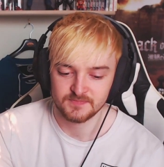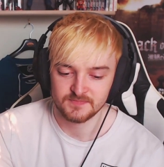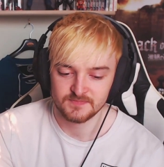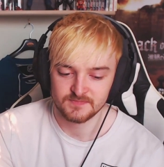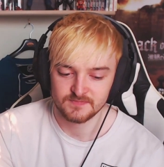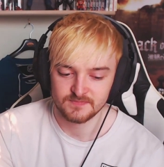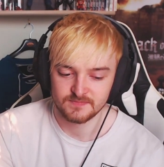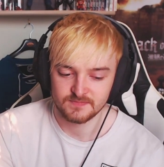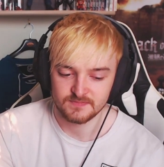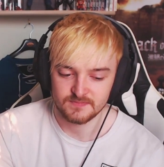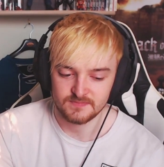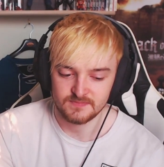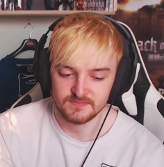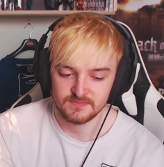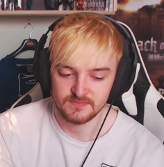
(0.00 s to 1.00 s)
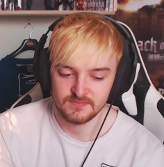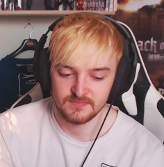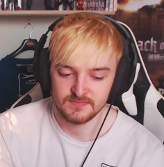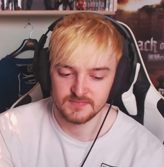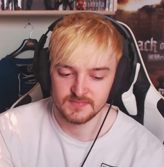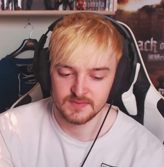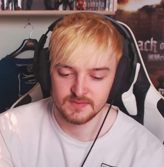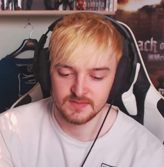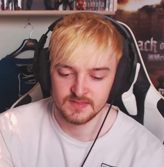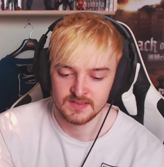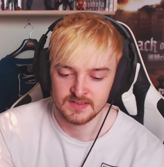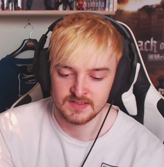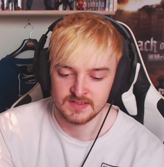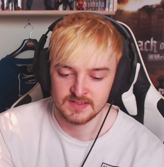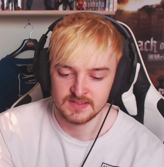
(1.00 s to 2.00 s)

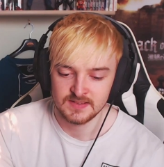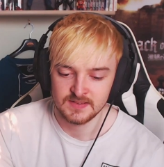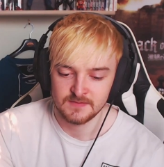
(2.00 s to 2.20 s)
No one is speaking in this clip.